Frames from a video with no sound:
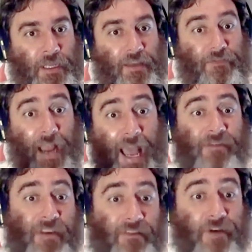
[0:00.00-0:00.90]
If you're
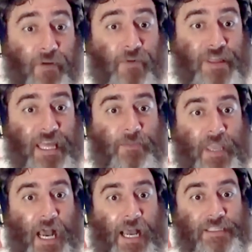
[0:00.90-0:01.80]
having fun with A
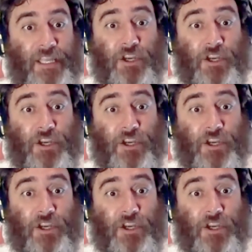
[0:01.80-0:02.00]
P I,